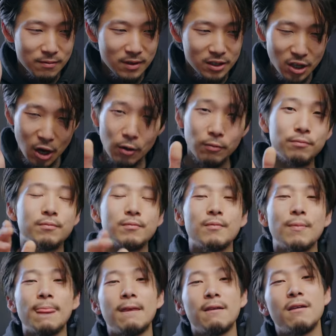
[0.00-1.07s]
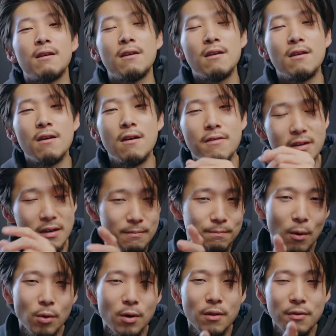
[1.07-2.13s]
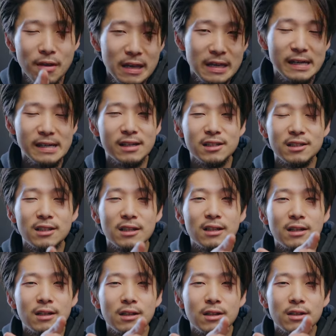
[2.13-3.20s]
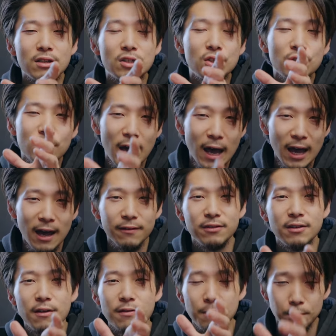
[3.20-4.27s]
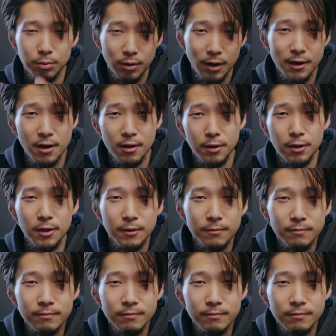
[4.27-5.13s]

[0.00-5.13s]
So, the important thing is to have the priority.